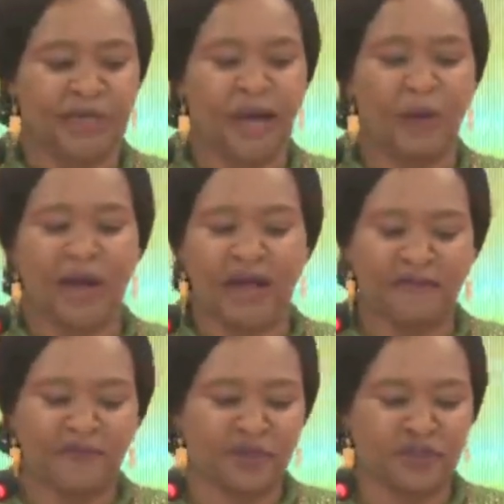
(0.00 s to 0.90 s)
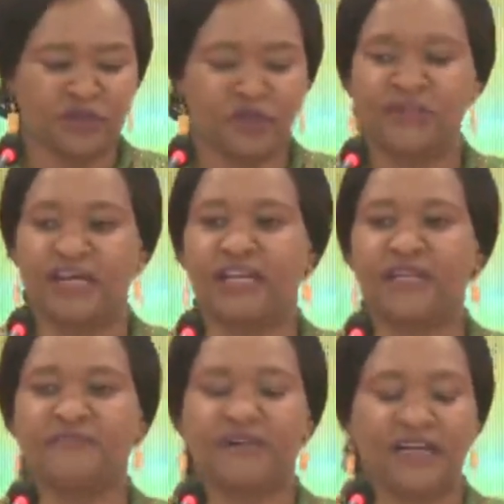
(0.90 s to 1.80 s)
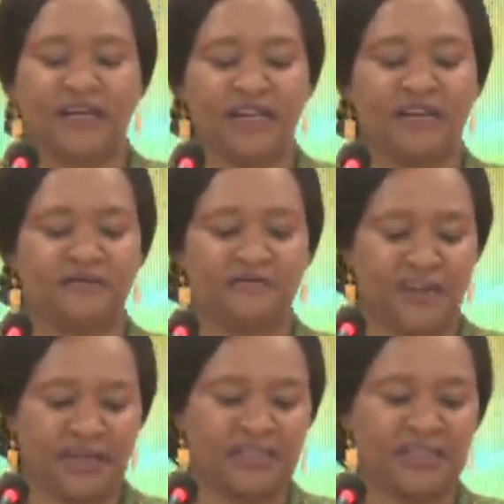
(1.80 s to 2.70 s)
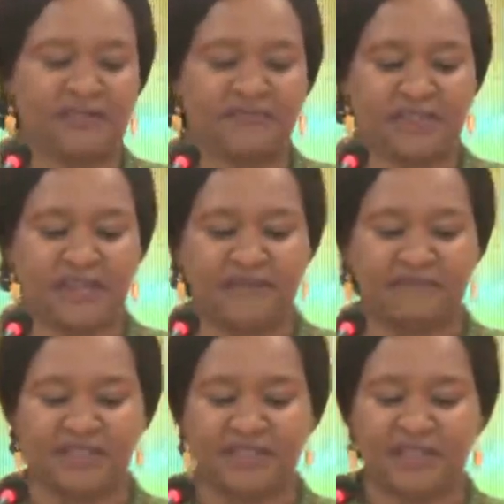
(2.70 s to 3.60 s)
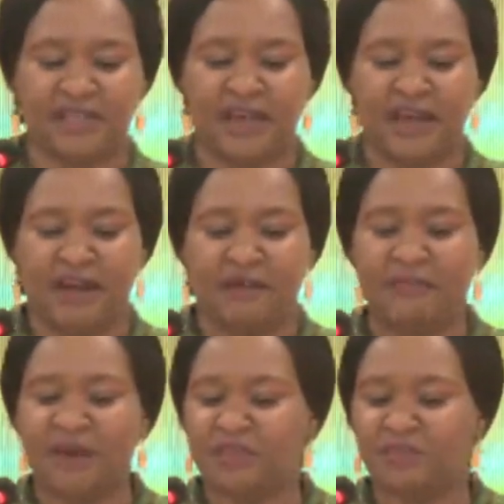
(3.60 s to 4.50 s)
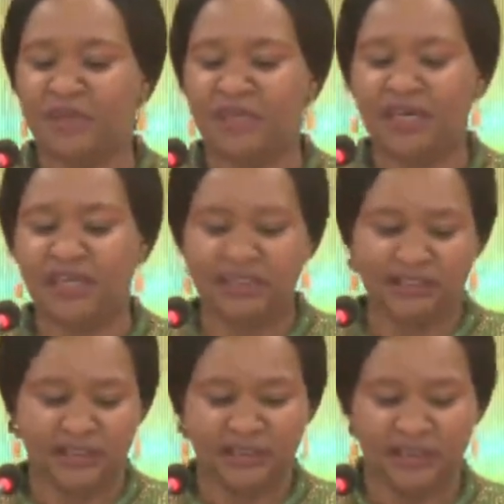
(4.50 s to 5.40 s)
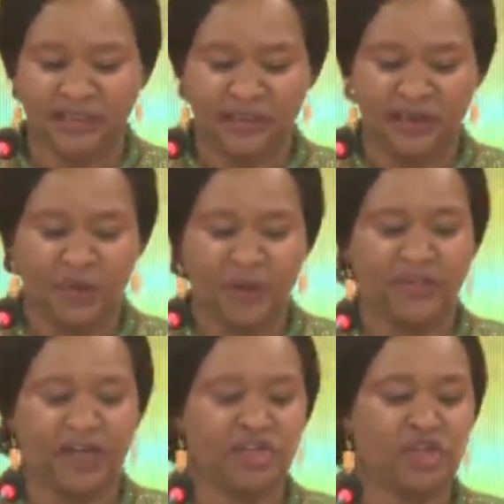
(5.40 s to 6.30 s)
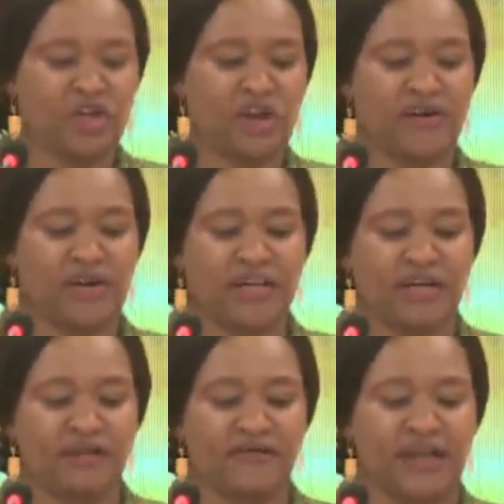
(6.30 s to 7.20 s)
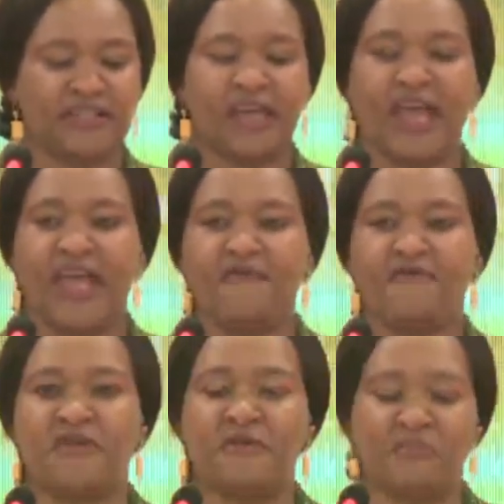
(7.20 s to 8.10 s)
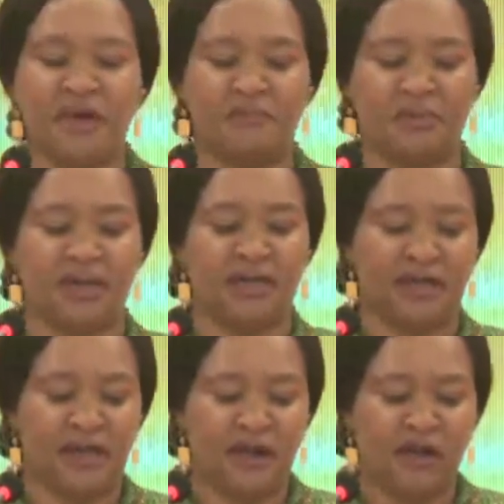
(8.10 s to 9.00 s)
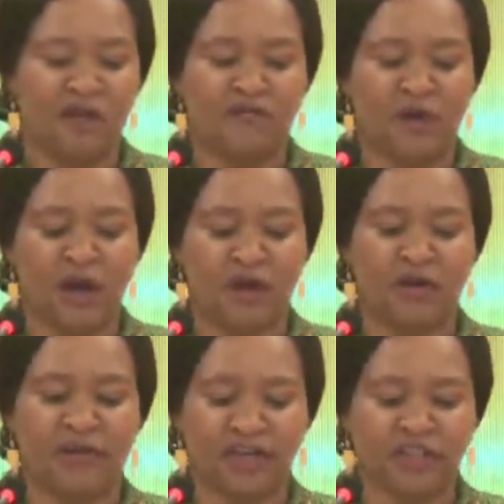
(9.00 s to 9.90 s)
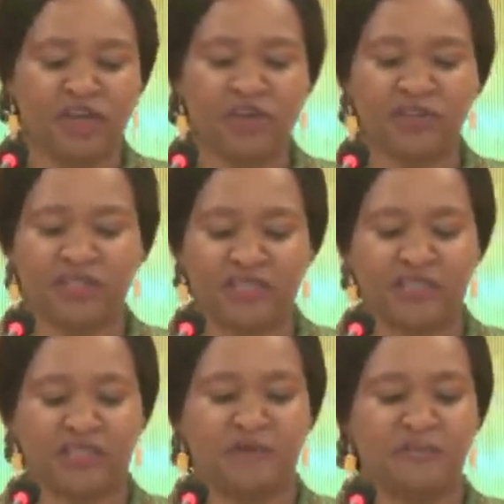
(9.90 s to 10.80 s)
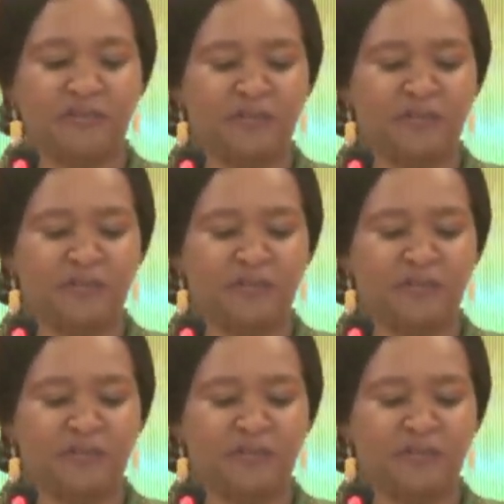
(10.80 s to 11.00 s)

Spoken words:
Our efforts to deliver effective service must begin with ensuring that every member of our correctional system,